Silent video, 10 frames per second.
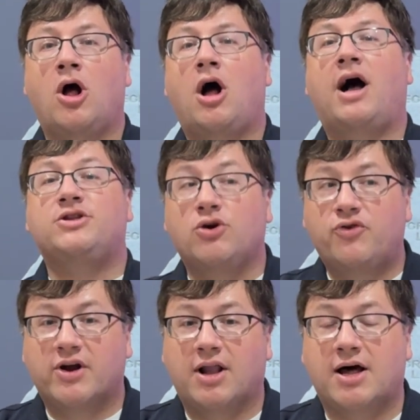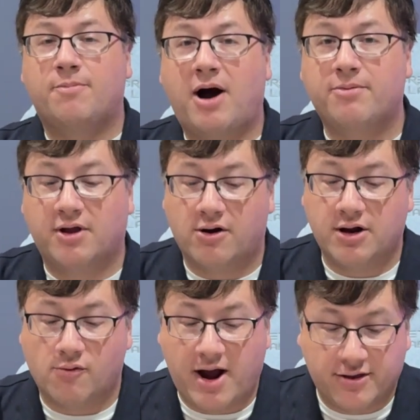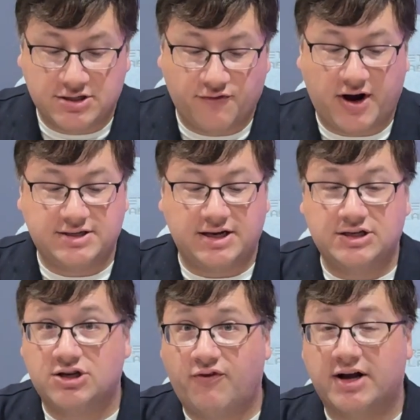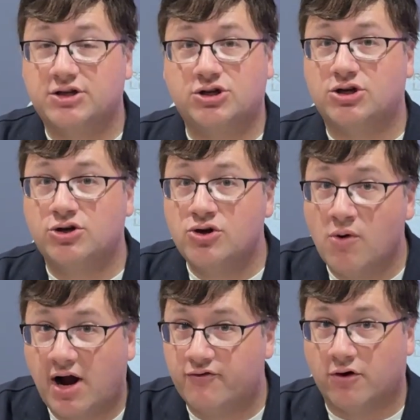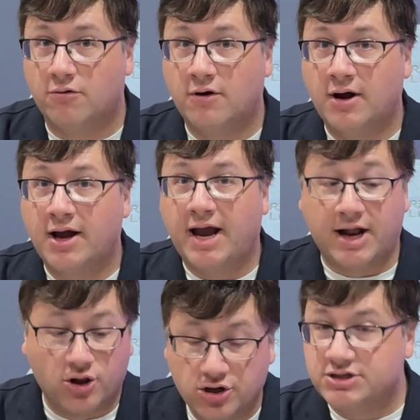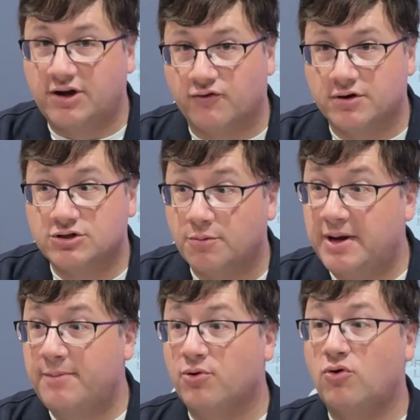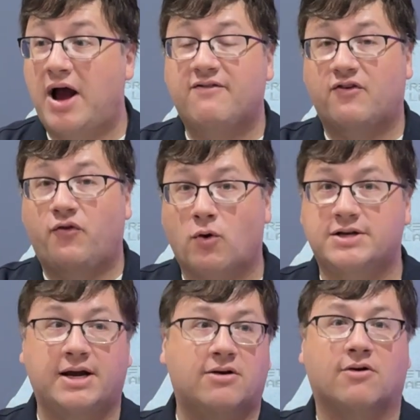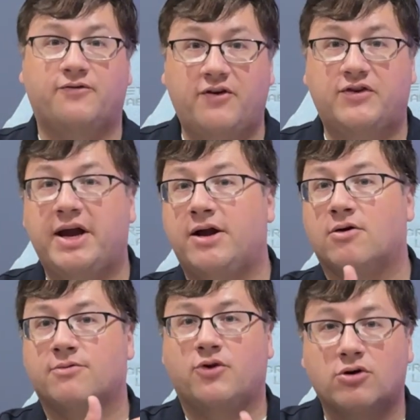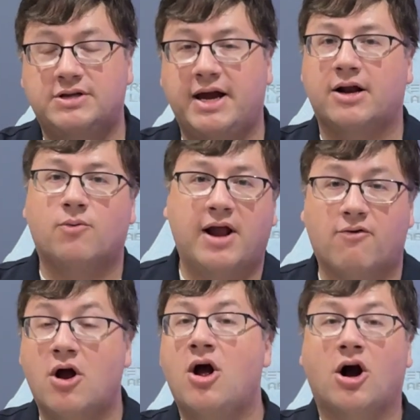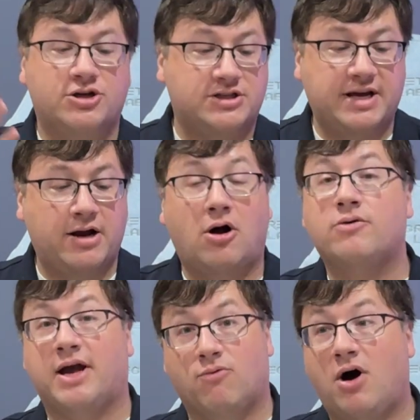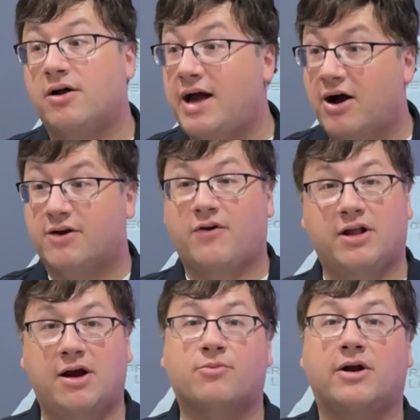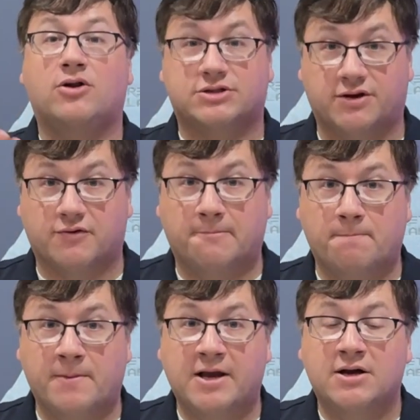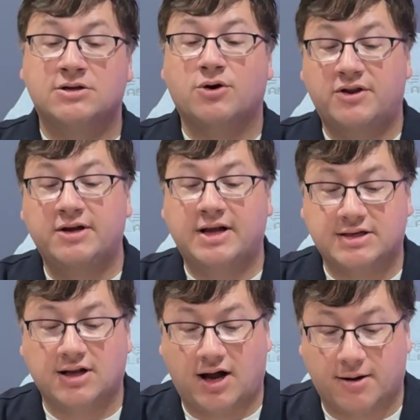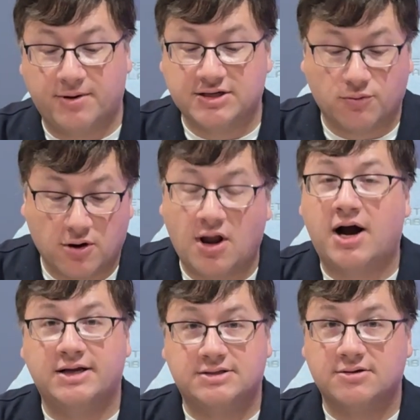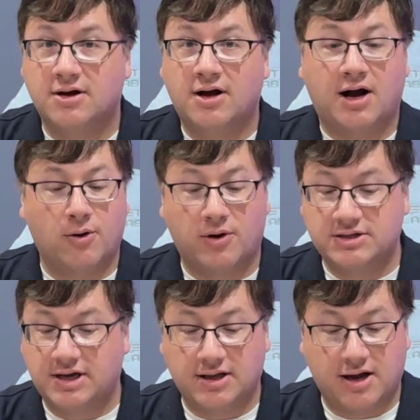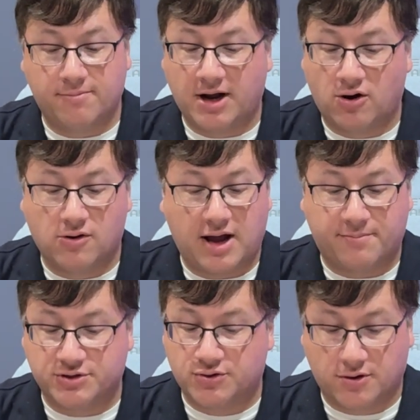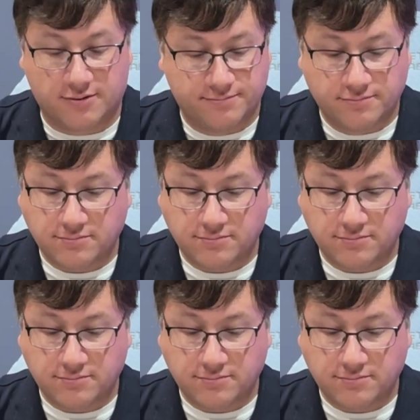I do think a lot of the popularity around this device is the fact that it's just a new iPhone. And it looks different. So people who have a 14 or a 15 or a 13 or whatever are just saying, okay, well, now I can finally upgrade. It looks different. So I think that's a lot because there were lines. I was at my local Apple store.